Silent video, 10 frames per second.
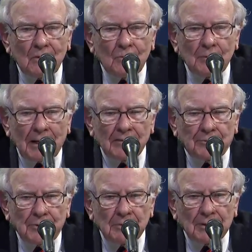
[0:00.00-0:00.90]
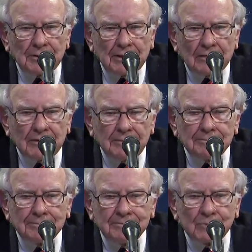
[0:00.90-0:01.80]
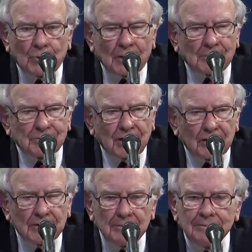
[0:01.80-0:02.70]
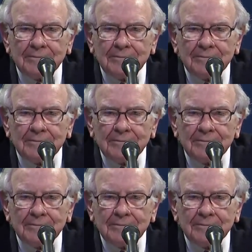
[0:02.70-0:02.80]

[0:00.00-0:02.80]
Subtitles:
We paid $3 million of it, 20% of it.